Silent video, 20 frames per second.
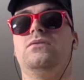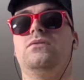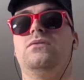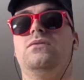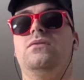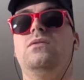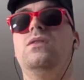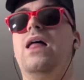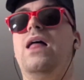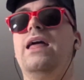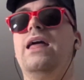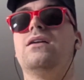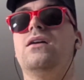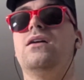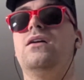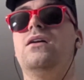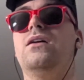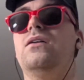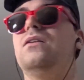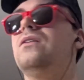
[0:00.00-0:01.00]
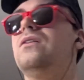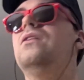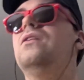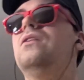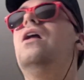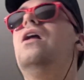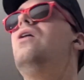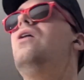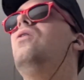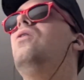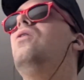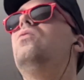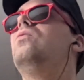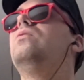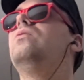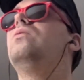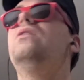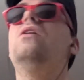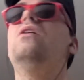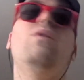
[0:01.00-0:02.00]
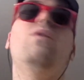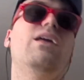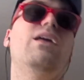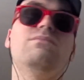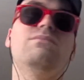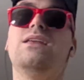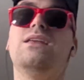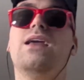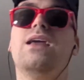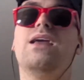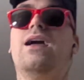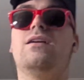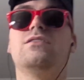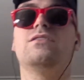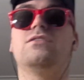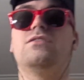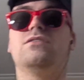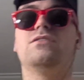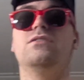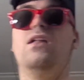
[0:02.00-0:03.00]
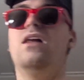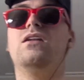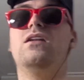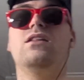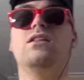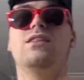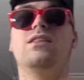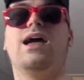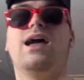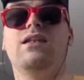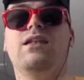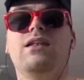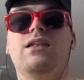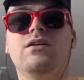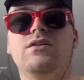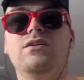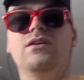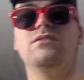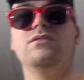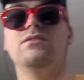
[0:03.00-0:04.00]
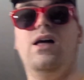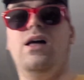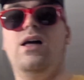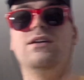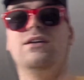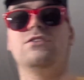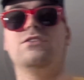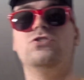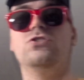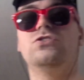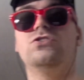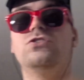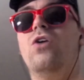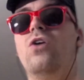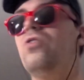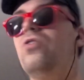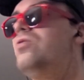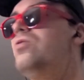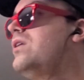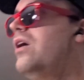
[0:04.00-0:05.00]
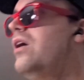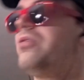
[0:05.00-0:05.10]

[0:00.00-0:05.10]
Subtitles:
Like, no MDX, none of that. Like, just go to another